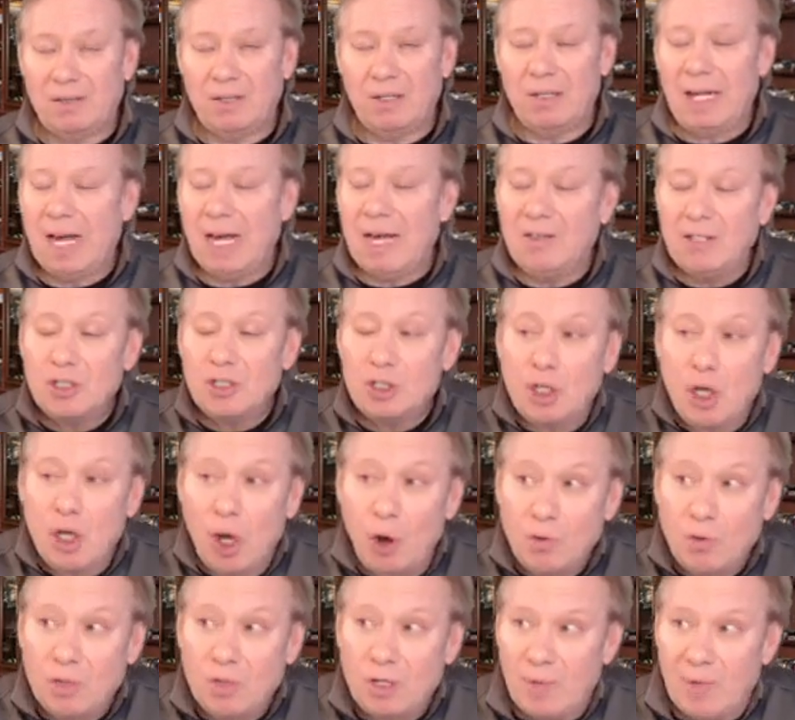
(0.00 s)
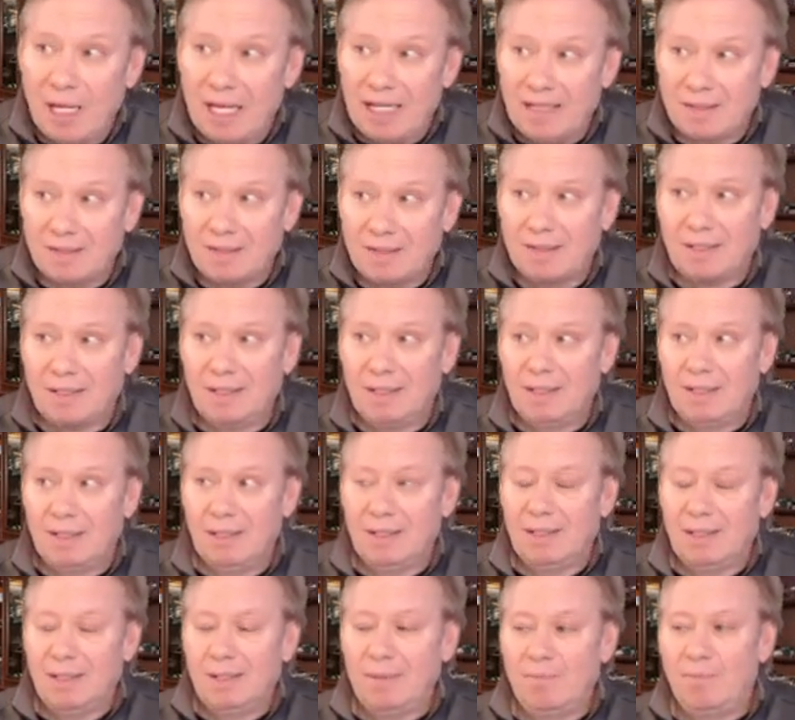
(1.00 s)
So now there's no debates,
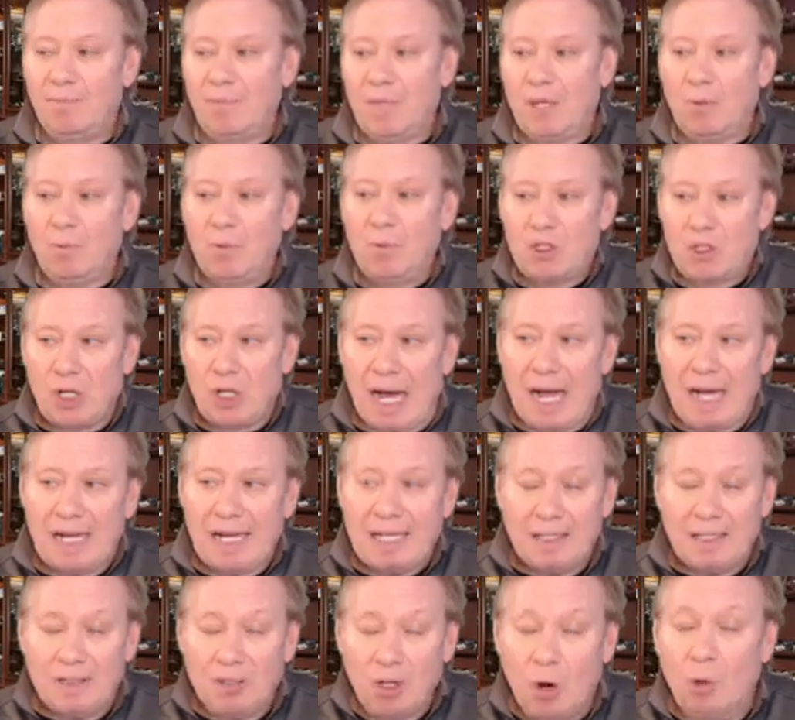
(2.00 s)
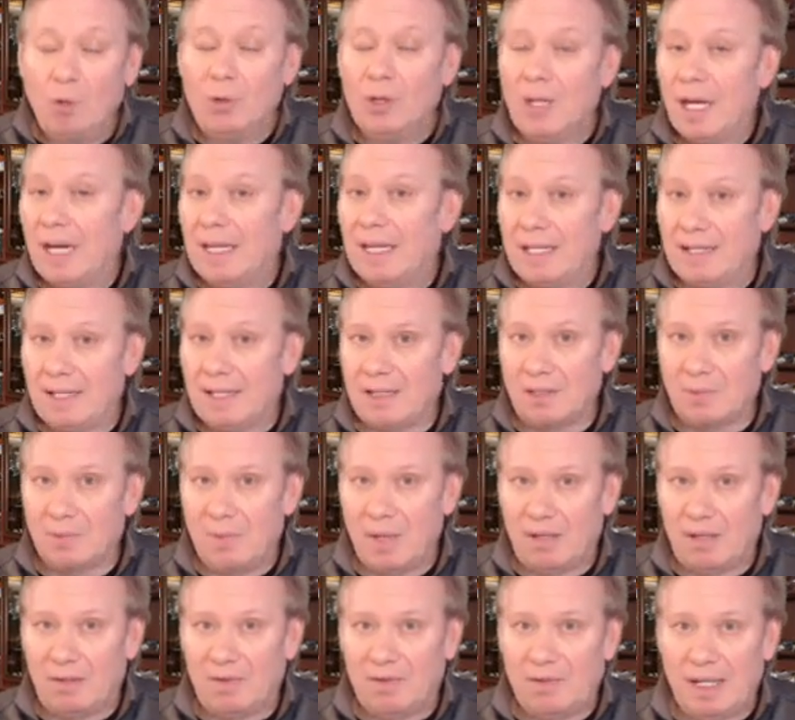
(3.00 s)
which I don't like, as a
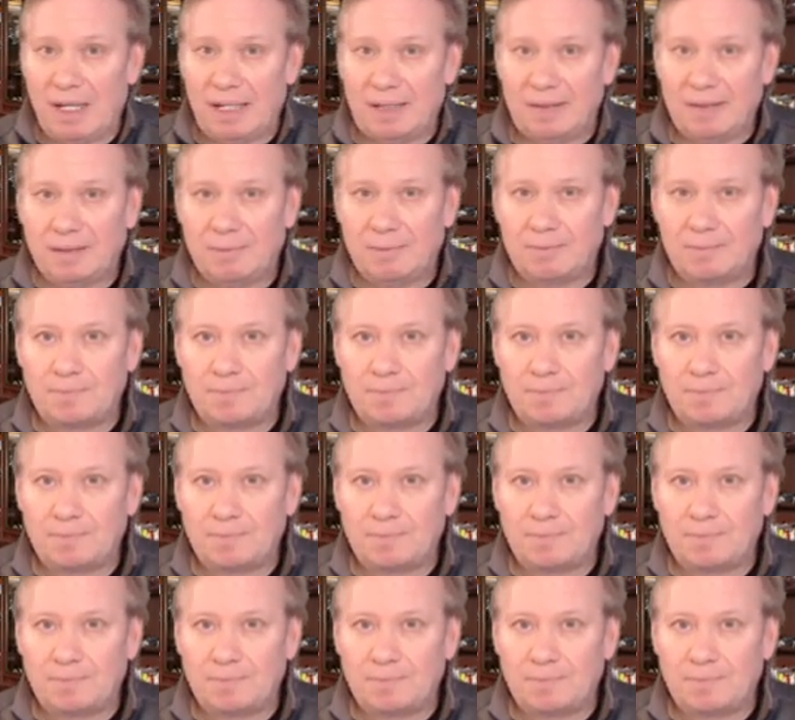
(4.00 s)
matter of fact.